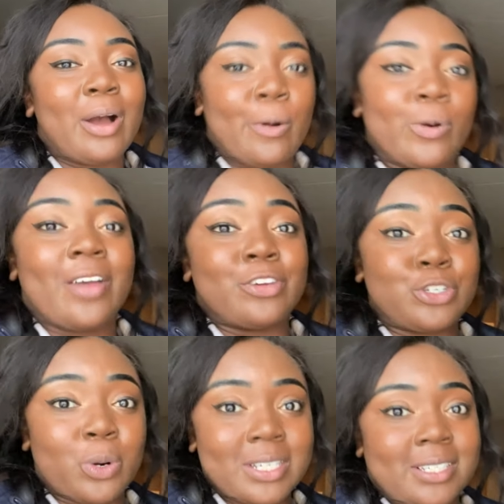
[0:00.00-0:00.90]
we're at the
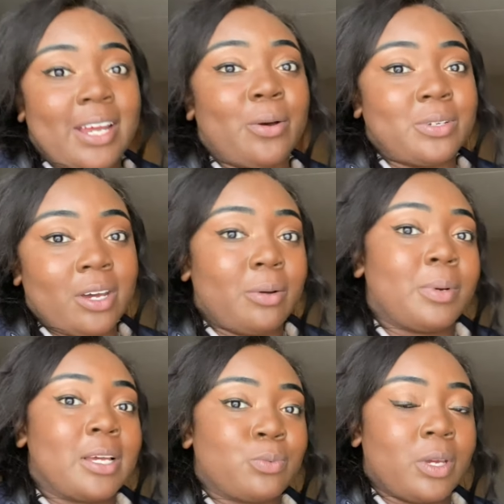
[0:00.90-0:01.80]
short stay hotel
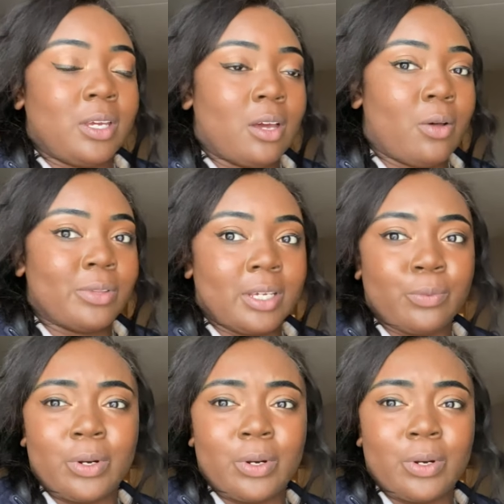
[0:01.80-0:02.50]
because we only,